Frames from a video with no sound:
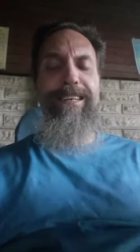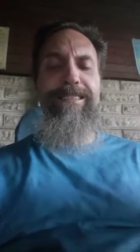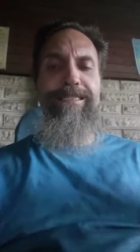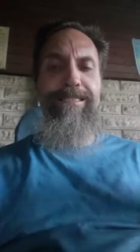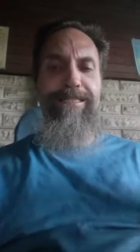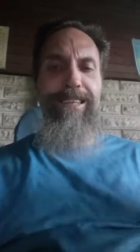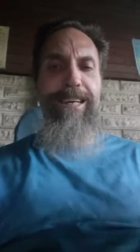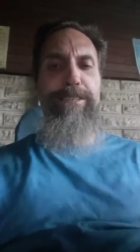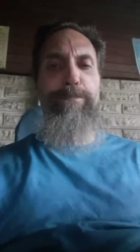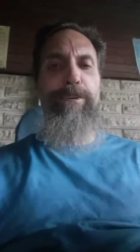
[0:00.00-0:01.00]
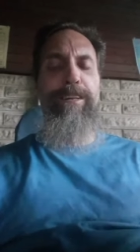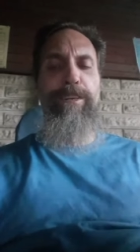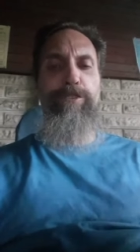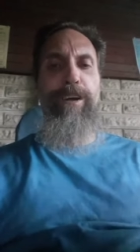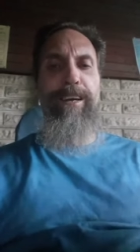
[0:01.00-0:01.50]
He's
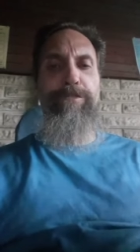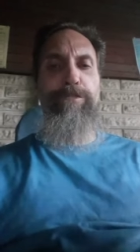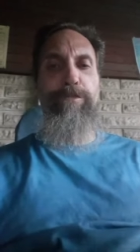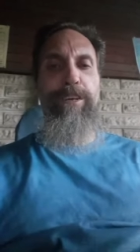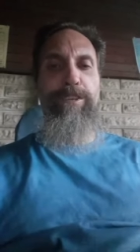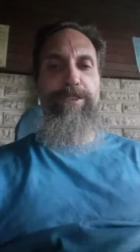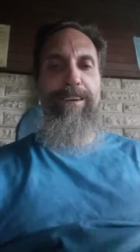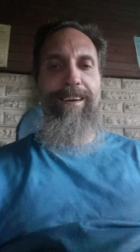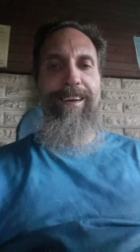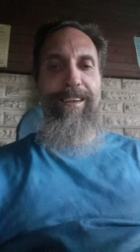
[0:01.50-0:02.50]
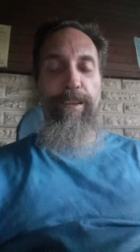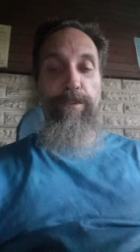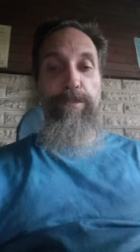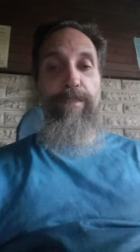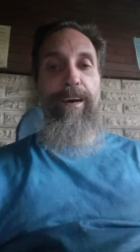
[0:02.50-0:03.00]
desperately trying to reach
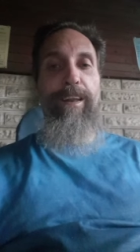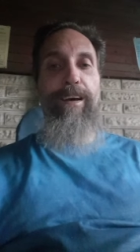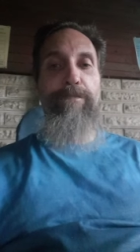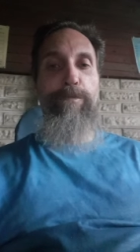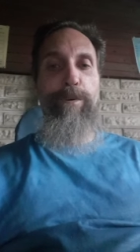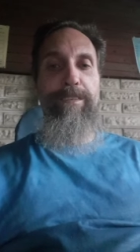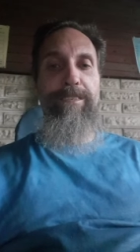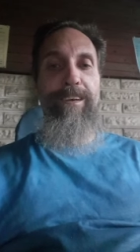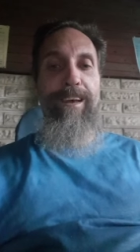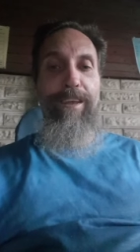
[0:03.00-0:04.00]
those of our loved ones,